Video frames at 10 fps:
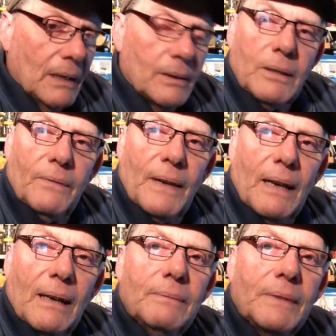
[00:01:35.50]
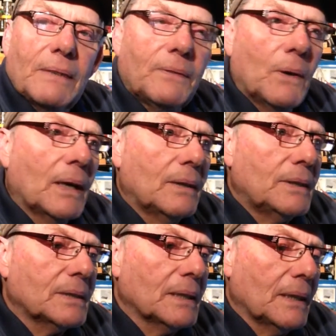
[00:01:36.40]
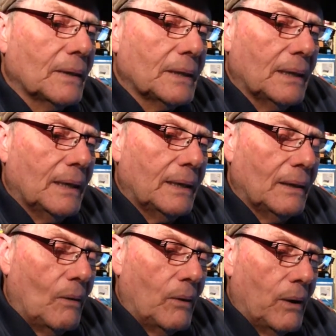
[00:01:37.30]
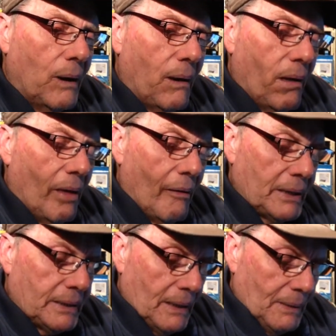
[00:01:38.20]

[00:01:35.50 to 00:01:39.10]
novella that followed just another day. But,